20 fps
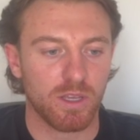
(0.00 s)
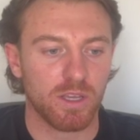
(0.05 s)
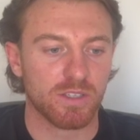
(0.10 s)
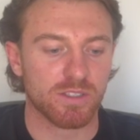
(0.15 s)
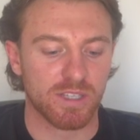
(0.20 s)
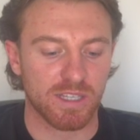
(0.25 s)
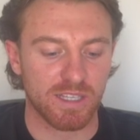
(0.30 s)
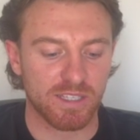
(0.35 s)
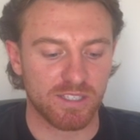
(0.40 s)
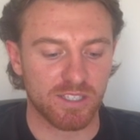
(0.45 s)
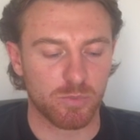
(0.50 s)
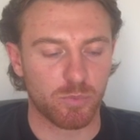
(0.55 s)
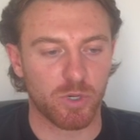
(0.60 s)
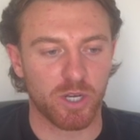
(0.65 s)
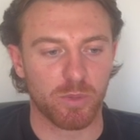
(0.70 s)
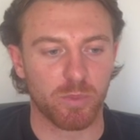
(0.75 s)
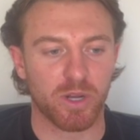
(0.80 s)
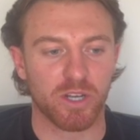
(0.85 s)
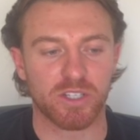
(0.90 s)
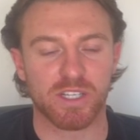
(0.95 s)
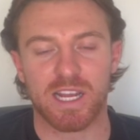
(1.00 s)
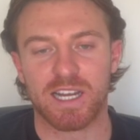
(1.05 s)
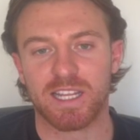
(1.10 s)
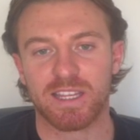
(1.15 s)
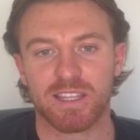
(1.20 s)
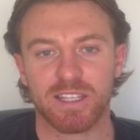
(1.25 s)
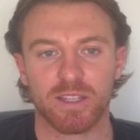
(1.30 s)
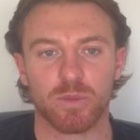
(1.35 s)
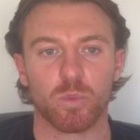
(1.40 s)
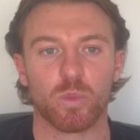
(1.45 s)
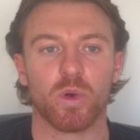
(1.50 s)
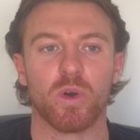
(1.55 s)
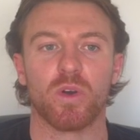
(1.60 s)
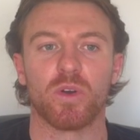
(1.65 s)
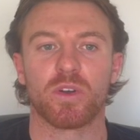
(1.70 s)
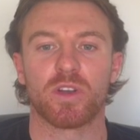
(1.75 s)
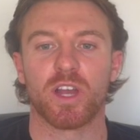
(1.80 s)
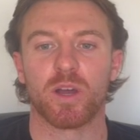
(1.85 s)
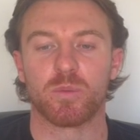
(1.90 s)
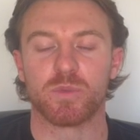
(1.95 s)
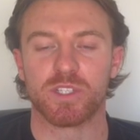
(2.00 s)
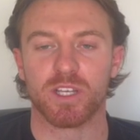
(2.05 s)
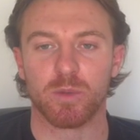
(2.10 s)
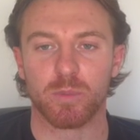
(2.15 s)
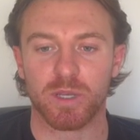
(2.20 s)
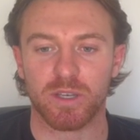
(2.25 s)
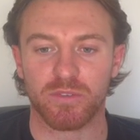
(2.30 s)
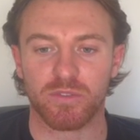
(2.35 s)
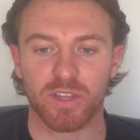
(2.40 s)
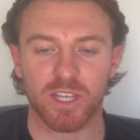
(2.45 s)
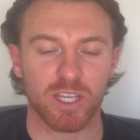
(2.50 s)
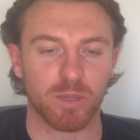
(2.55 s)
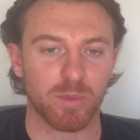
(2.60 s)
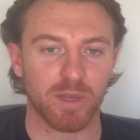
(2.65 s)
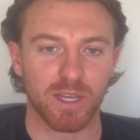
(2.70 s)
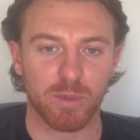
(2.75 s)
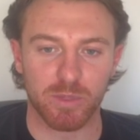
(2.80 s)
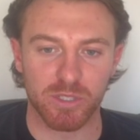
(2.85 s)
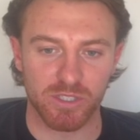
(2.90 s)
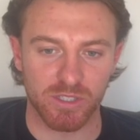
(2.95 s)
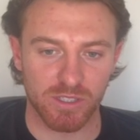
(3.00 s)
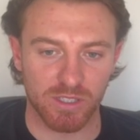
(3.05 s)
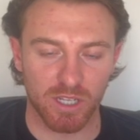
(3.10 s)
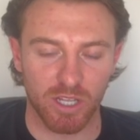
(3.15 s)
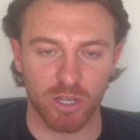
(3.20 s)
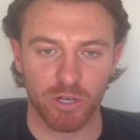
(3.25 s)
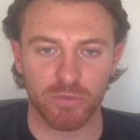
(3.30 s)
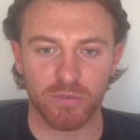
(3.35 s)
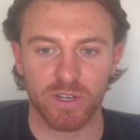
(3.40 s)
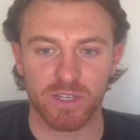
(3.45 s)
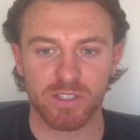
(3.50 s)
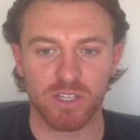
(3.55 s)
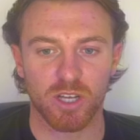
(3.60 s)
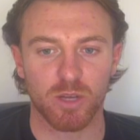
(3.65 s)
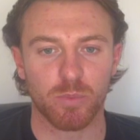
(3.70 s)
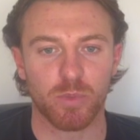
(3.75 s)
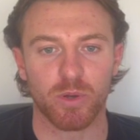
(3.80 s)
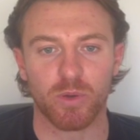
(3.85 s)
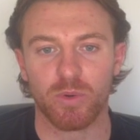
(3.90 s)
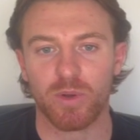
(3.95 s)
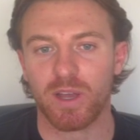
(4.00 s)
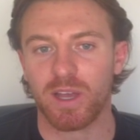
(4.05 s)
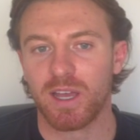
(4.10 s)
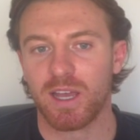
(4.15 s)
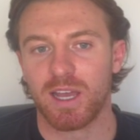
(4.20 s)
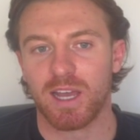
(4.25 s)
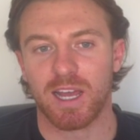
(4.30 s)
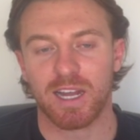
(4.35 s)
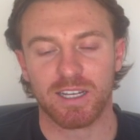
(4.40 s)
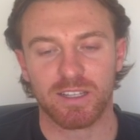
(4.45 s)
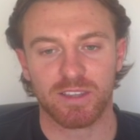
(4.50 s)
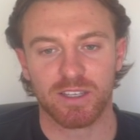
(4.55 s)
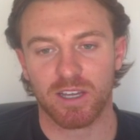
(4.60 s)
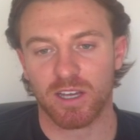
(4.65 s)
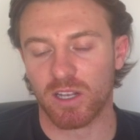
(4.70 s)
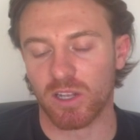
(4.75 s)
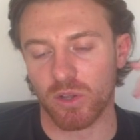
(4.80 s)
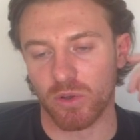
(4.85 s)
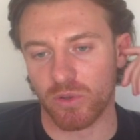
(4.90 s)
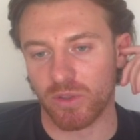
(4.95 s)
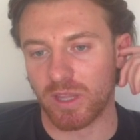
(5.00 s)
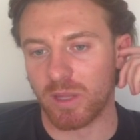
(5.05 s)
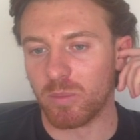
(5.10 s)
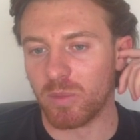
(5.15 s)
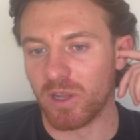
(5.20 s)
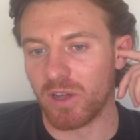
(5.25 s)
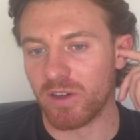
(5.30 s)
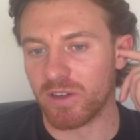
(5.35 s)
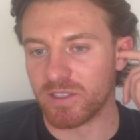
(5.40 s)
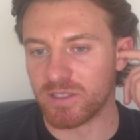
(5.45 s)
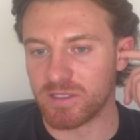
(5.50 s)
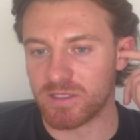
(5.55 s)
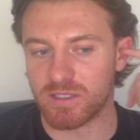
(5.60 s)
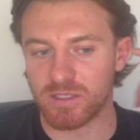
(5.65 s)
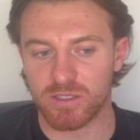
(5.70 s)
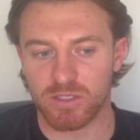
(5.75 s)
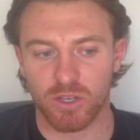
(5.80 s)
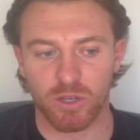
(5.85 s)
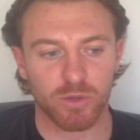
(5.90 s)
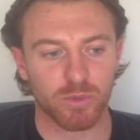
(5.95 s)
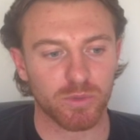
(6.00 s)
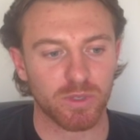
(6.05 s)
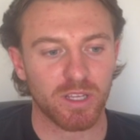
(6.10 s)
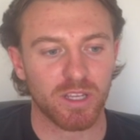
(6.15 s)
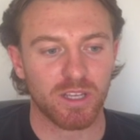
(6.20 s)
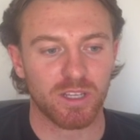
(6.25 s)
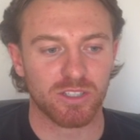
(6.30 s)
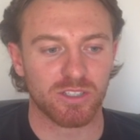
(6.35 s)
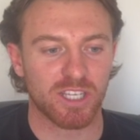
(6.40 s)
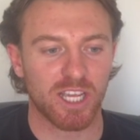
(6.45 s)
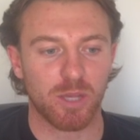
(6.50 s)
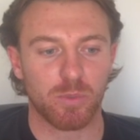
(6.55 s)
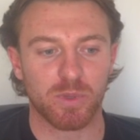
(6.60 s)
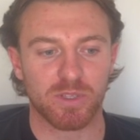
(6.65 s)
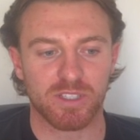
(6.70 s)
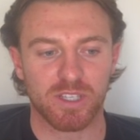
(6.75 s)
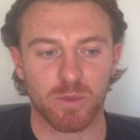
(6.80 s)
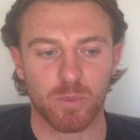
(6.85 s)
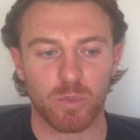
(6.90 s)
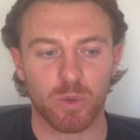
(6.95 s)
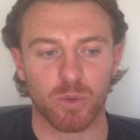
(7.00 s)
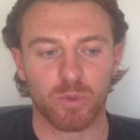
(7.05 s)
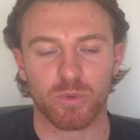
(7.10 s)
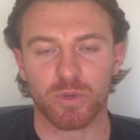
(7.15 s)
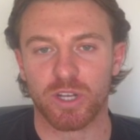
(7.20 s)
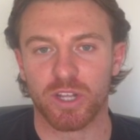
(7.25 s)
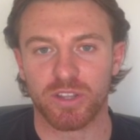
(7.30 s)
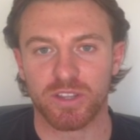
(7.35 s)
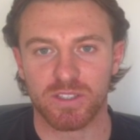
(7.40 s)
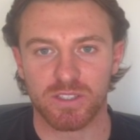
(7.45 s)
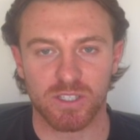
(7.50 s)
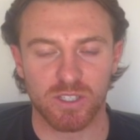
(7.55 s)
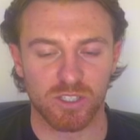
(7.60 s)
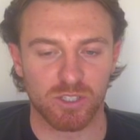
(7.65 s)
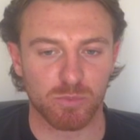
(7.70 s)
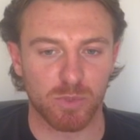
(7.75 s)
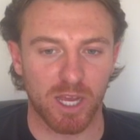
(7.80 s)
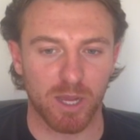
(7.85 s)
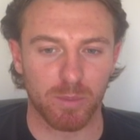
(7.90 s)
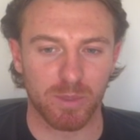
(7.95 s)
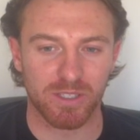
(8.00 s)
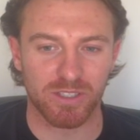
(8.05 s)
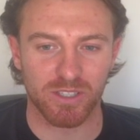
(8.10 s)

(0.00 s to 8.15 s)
So this is pretty much anything what comes up if the image doesn't load, for example, anything along them lines. So just keep it simple, nothing too spammy.